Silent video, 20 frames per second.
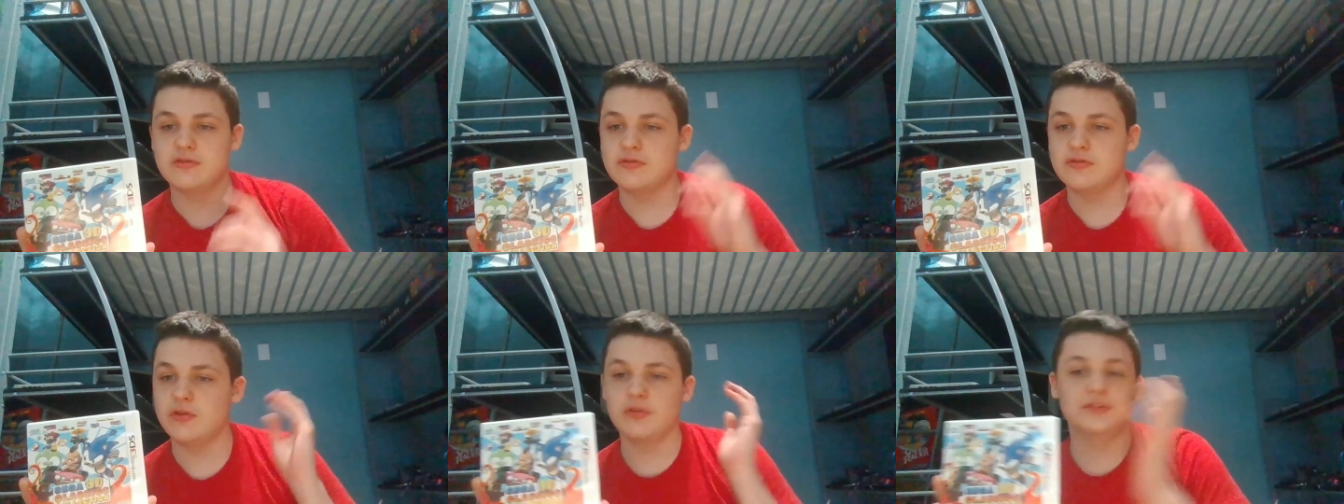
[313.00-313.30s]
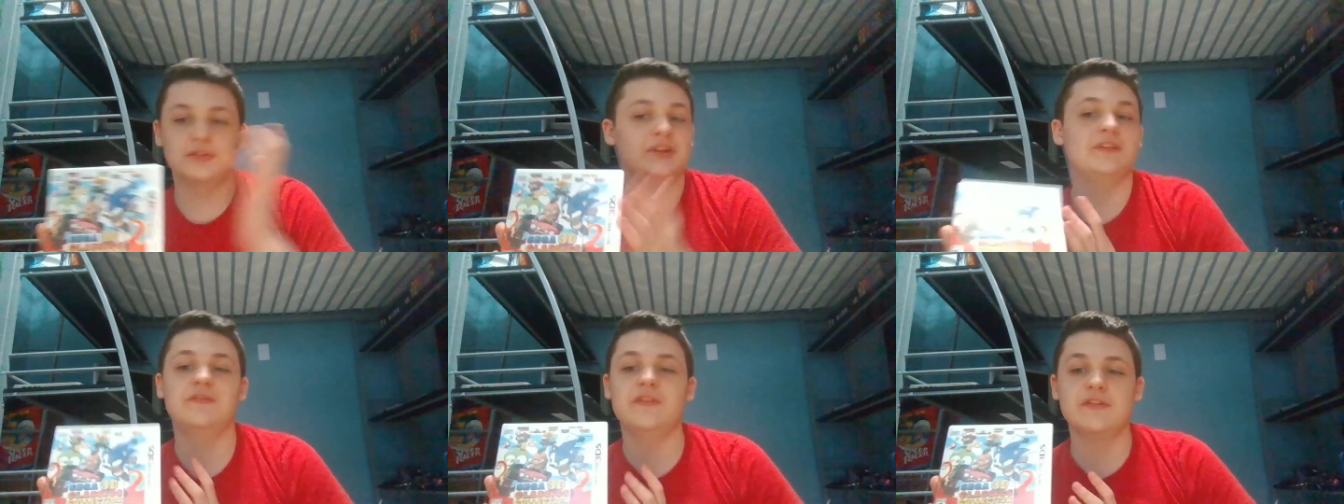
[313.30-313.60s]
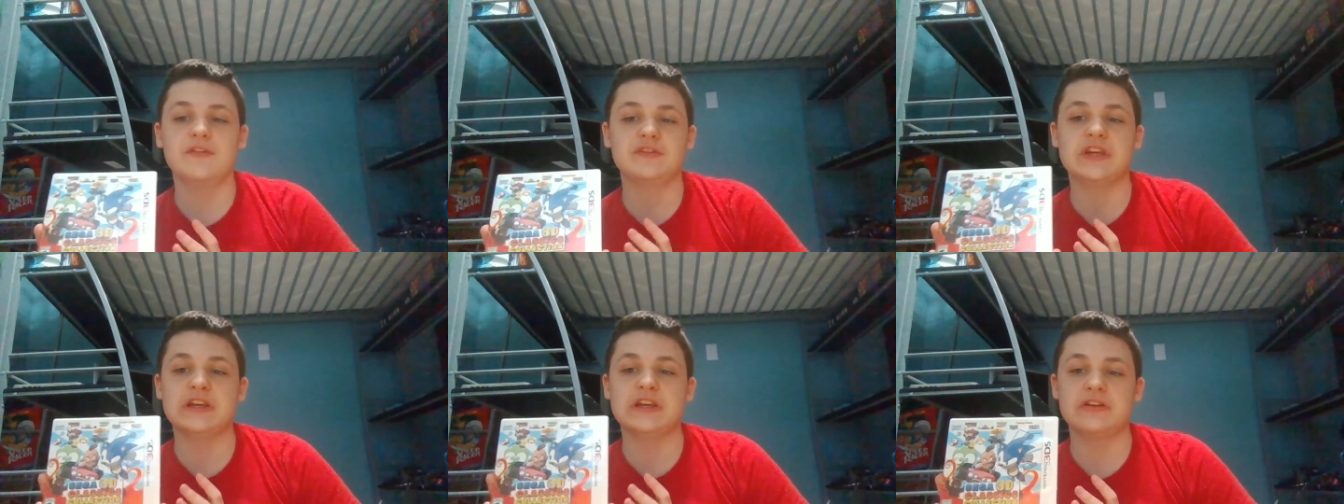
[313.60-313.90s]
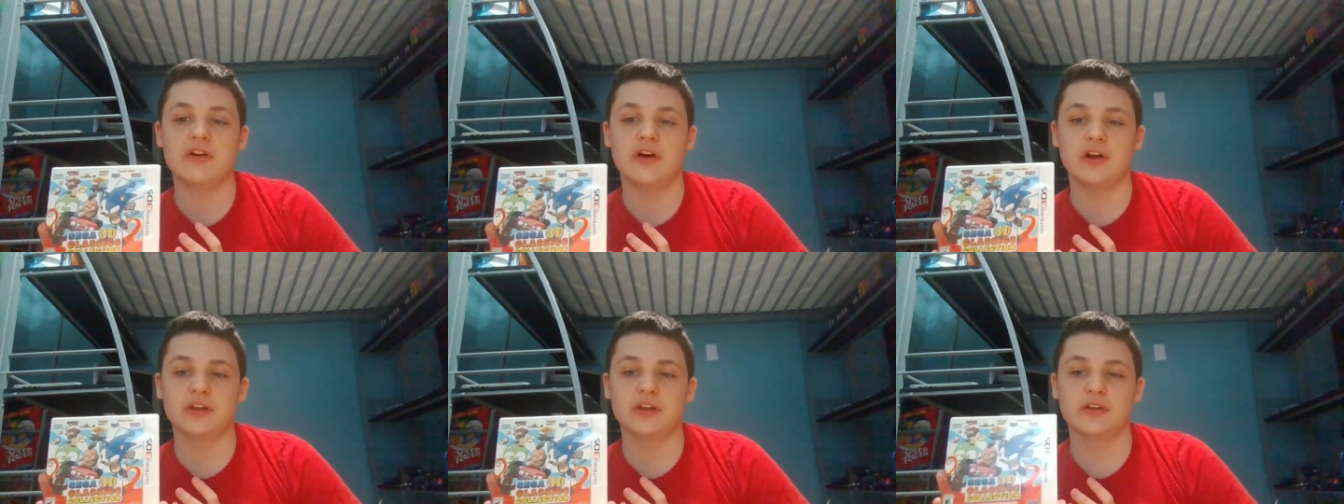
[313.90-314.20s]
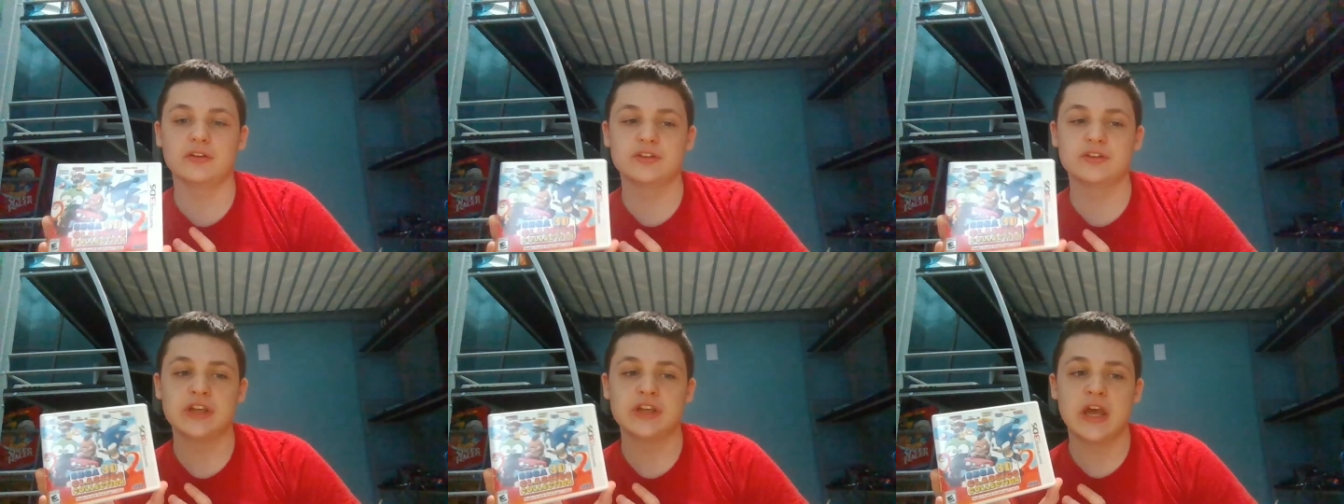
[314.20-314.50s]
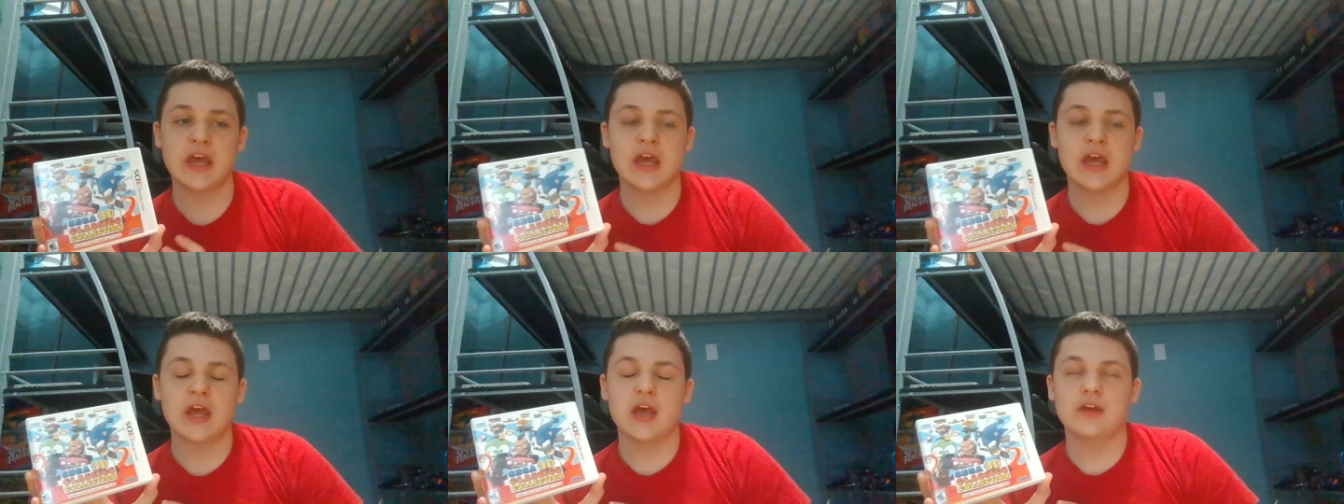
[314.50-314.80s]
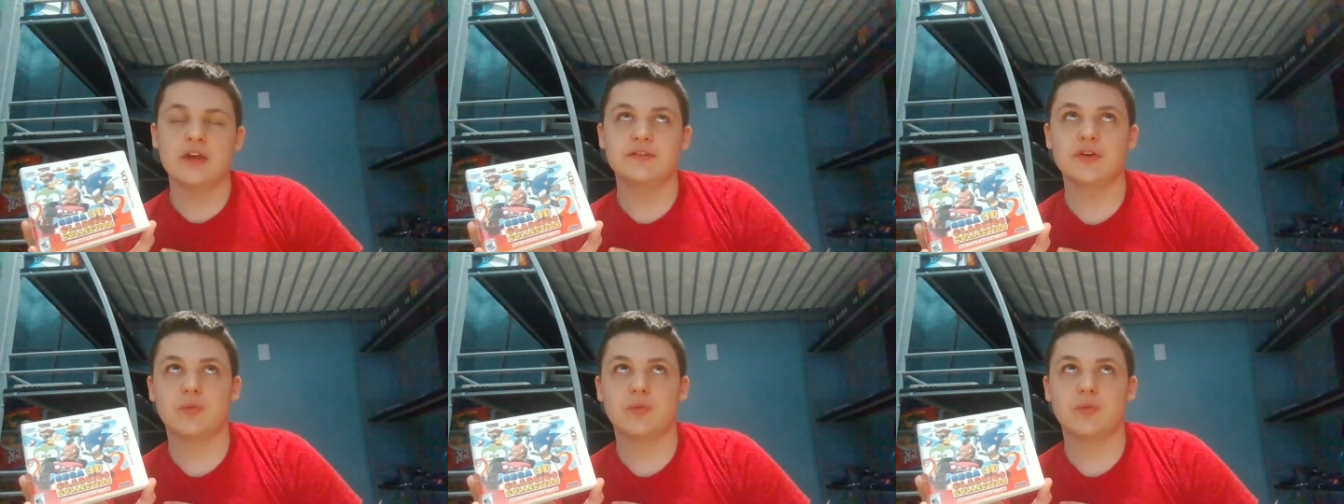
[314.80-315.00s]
only $15.